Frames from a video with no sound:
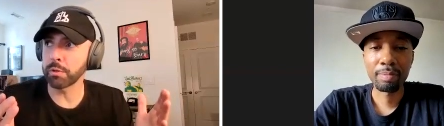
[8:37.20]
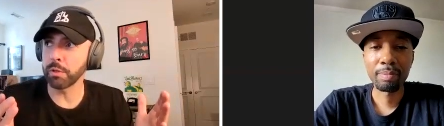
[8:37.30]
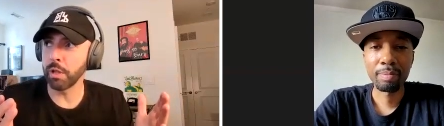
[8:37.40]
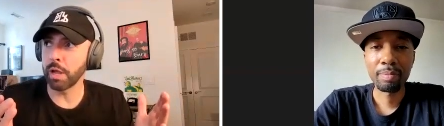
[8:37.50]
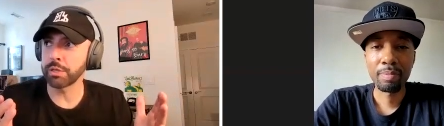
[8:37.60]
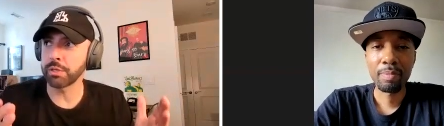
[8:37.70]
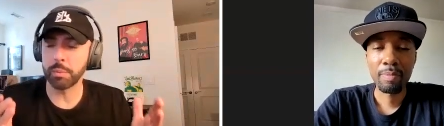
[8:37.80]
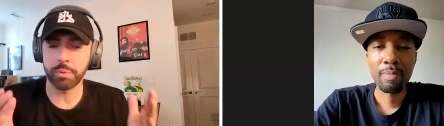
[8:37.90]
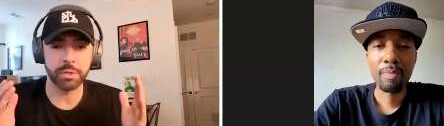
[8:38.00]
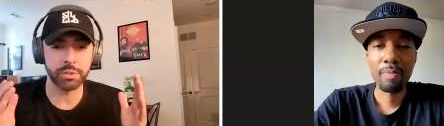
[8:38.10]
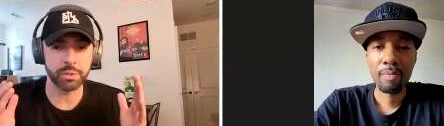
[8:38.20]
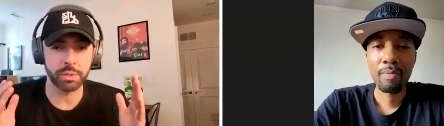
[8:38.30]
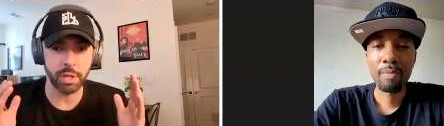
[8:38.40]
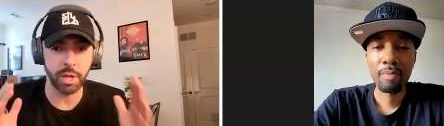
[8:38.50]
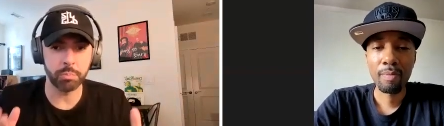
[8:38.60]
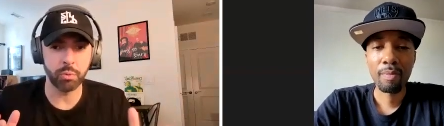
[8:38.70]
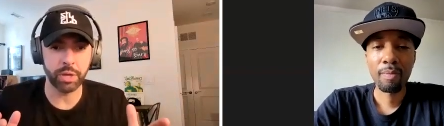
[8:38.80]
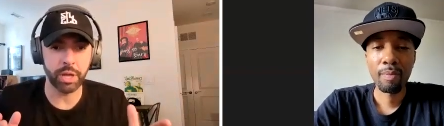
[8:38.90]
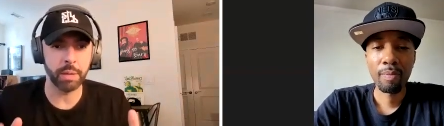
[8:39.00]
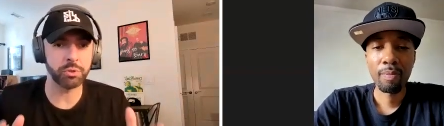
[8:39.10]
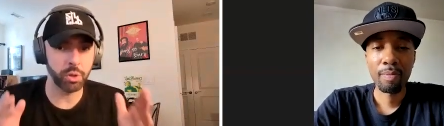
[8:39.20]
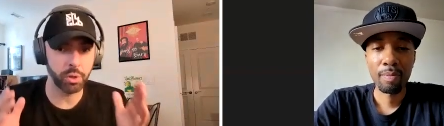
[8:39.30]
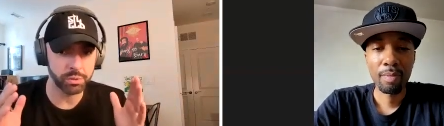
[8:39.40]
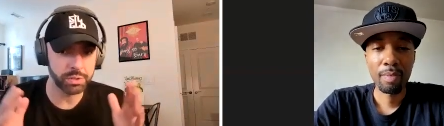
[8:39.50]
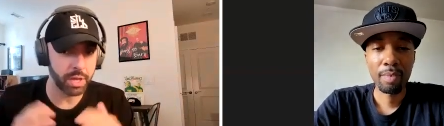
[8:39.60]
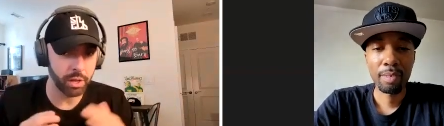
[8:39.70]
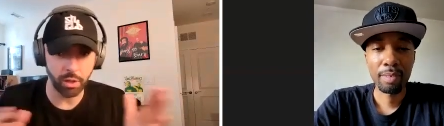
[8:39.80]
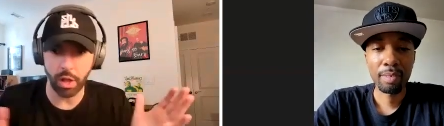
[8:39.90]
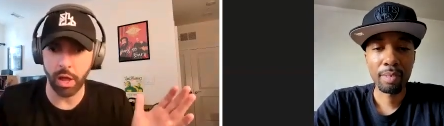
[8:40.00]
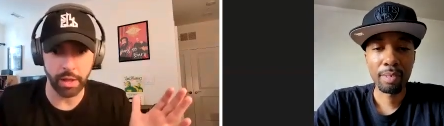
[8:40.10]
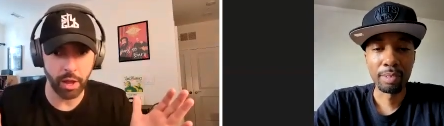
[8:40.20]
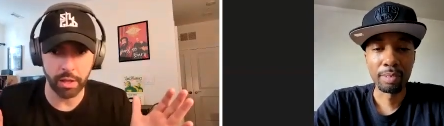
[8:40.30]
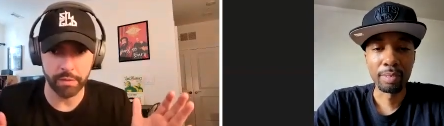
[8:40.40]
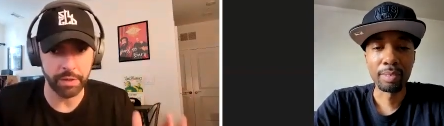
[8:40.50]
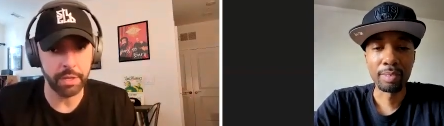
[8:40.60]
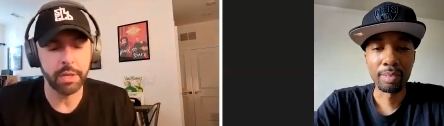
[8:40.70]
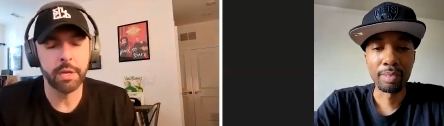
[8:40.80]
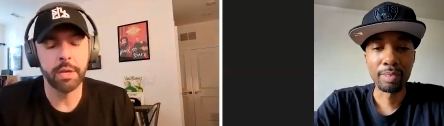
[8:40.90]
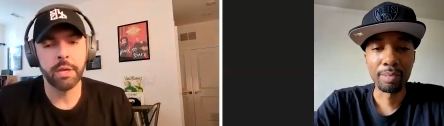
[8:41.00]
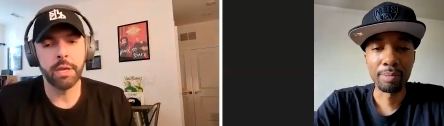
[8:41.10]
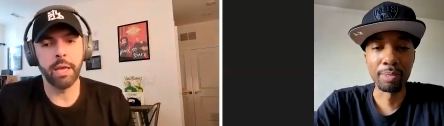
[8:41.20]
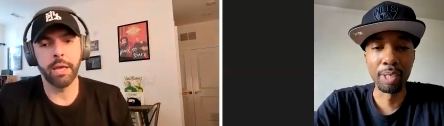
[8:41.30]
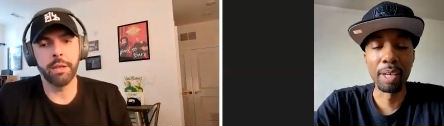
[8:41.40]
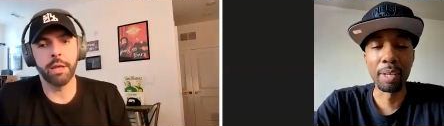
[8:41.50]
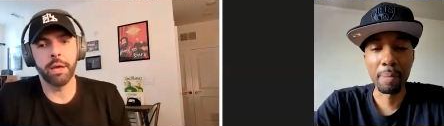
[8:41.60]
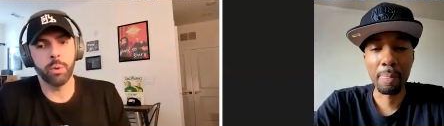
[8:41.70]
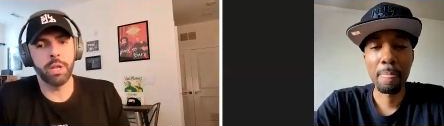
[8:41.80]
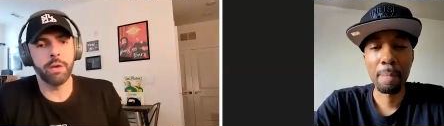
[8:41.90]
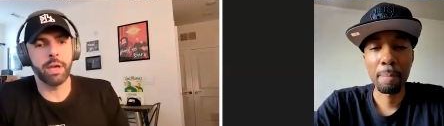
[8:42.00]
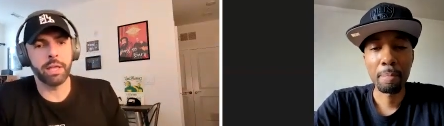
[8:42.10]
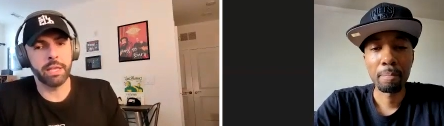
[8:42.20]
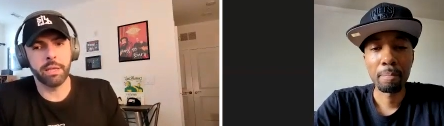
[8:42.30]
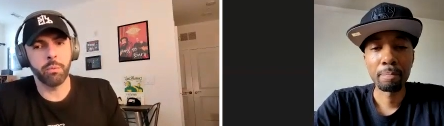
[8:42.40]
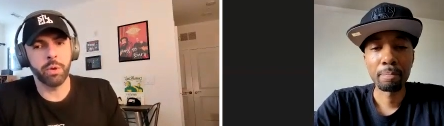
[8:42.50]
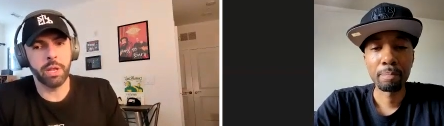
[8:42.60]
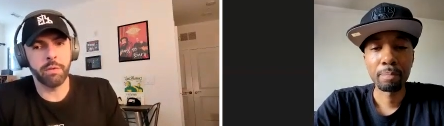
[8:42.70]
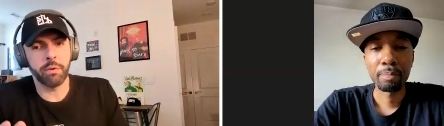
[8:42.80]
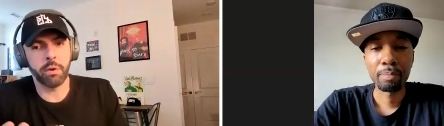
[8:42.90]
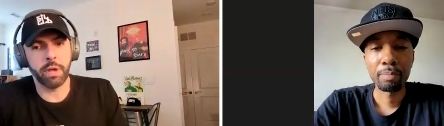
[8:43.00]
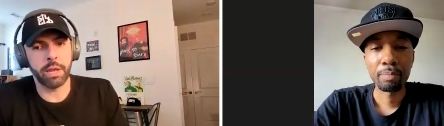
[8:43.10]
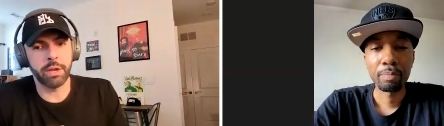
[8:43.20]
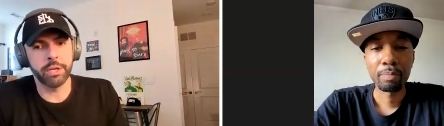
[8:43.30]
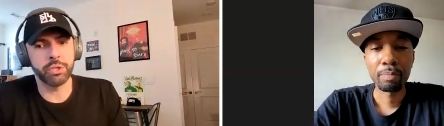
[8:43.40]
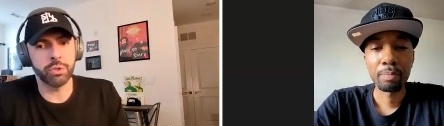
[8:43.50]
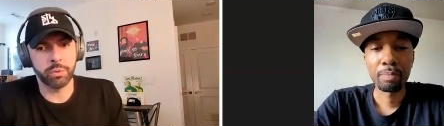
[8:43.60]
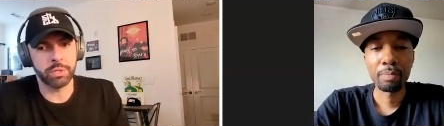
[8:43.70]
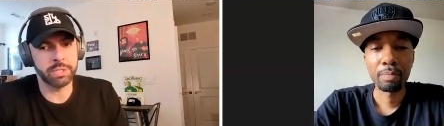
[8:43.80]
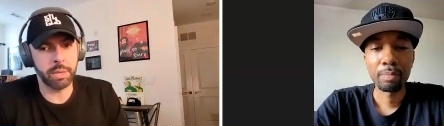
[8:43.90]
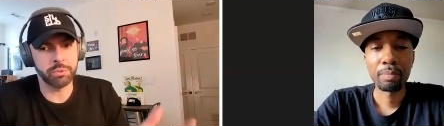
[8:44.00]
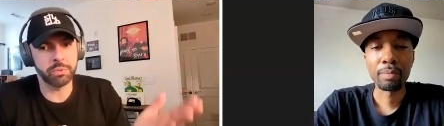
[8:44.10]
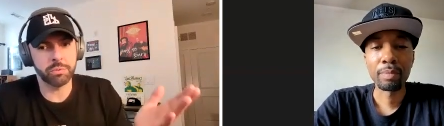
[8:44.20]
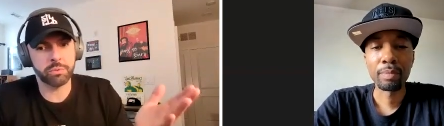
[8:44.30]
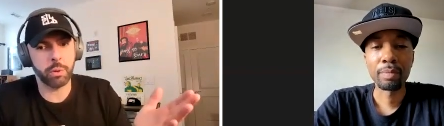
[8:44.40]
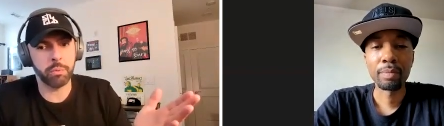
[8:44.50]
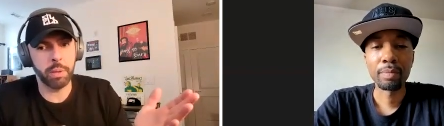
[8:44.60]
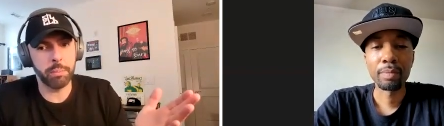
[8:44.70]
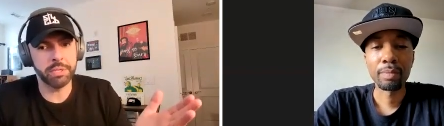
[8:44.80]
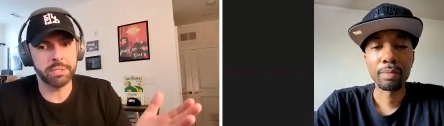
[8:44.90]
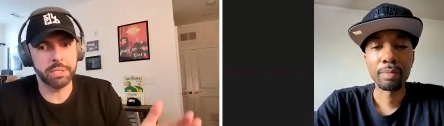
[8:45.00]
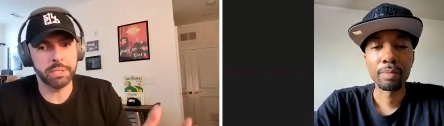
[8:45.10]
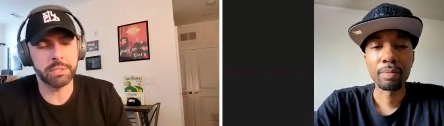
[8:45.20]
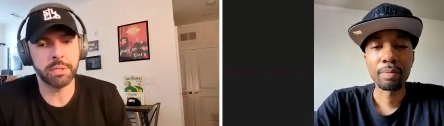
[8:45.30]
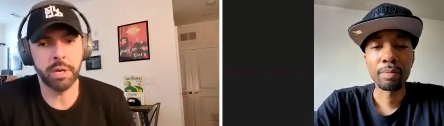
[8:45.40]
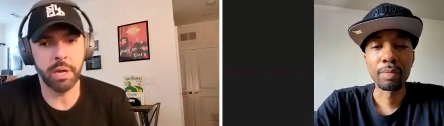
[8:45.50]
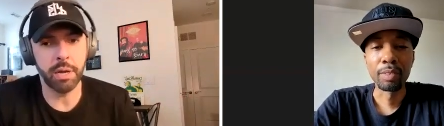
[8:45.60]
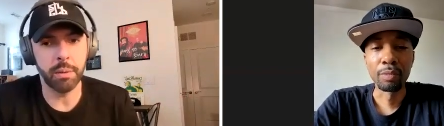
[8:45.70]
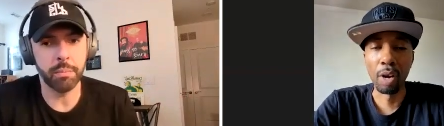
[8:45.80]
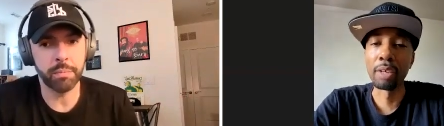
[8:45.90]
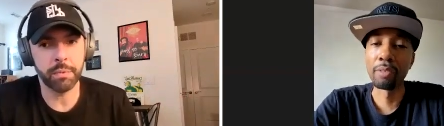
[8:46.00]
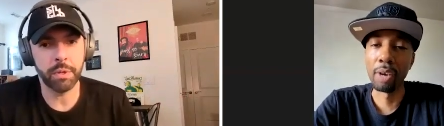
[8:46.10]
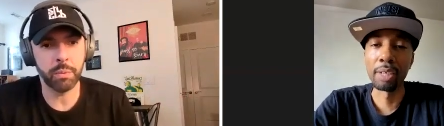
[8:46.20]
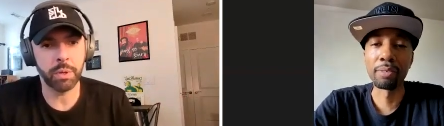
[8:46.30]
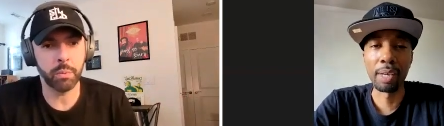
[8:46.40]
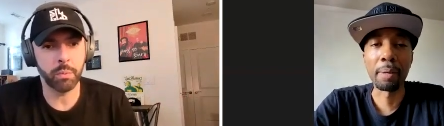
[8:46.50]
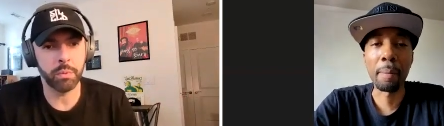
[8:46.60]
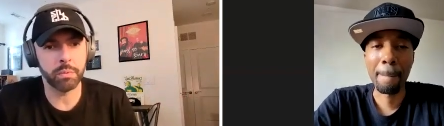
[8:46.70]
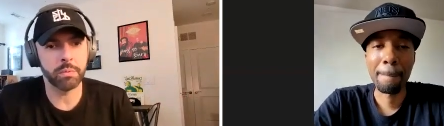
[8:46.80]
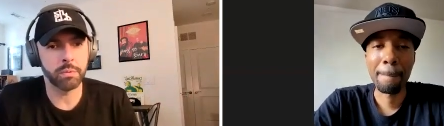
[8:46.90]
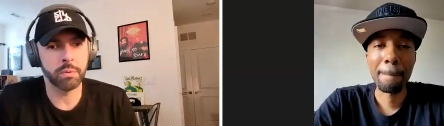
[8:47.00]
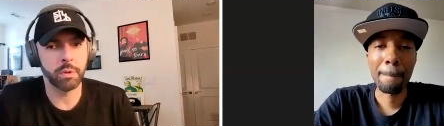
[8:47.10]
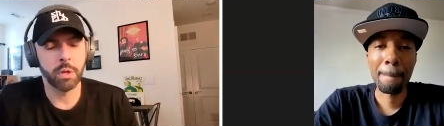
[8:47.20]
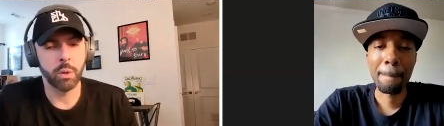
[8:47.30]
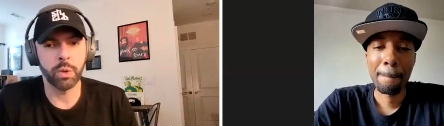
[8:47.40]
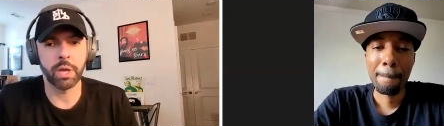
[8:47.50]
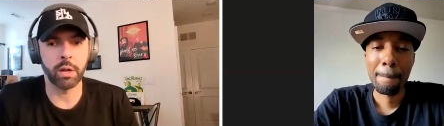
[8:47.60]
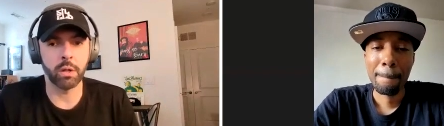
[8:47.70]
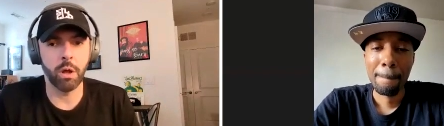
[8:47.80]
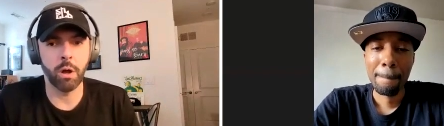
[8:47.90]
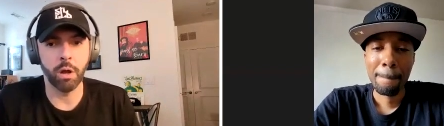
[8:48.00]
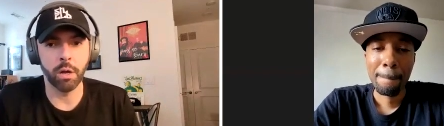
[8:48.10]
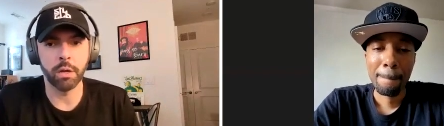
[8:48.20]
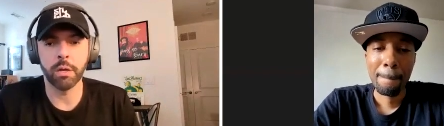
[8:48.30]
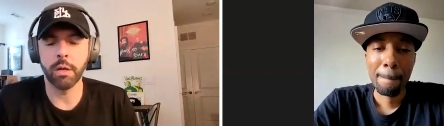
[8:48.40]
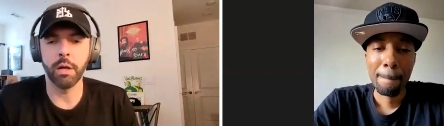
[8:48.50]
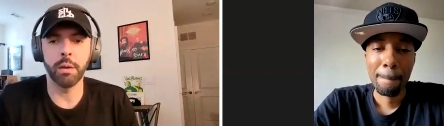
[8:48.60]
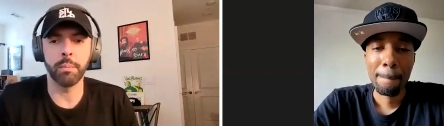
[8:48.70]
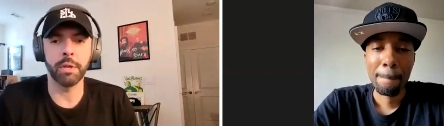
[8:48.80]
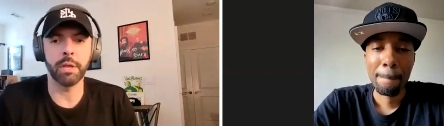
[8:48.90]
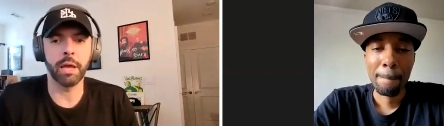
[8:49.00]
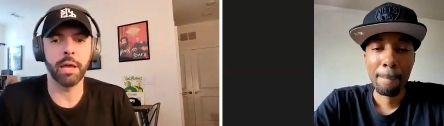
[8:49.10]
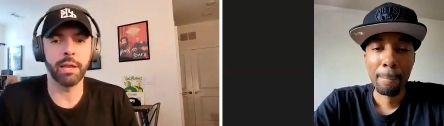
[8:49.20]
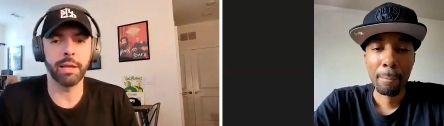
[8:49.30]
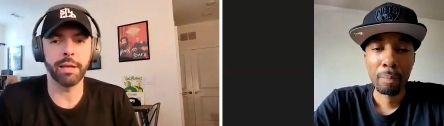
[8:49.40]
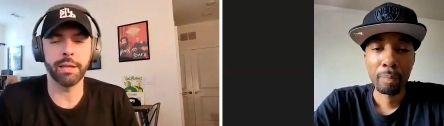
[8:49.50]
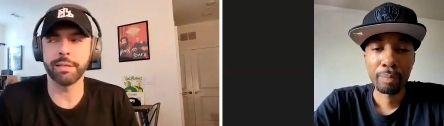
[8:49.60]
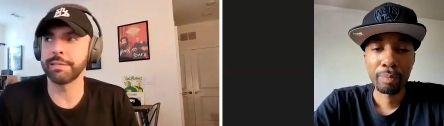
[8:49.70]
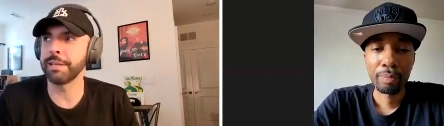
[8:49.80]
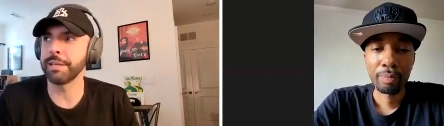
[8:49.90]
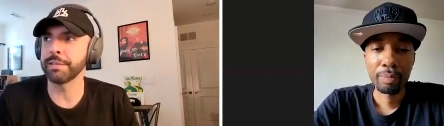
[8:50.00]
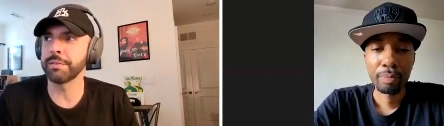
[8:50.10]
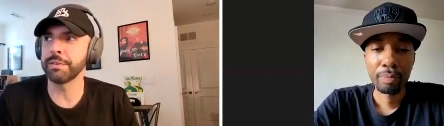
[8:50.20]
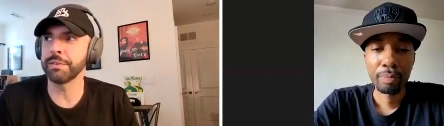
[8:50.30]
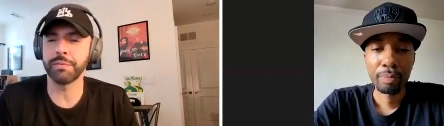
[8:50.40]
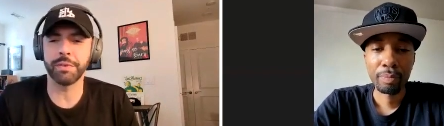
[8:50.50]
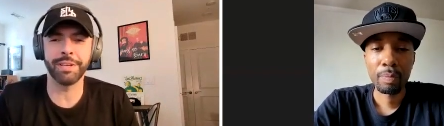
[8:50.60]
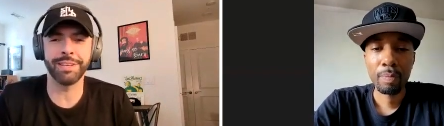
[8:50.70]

Speaker 1: booked a lot of Sean Price shows, a lot of boot camp shows, a lot, all of it. Yeah. And uh, we never had we never had an issue because I was straight with my business. Um, right, right, right. We got along, um, and I and I, I, did see his his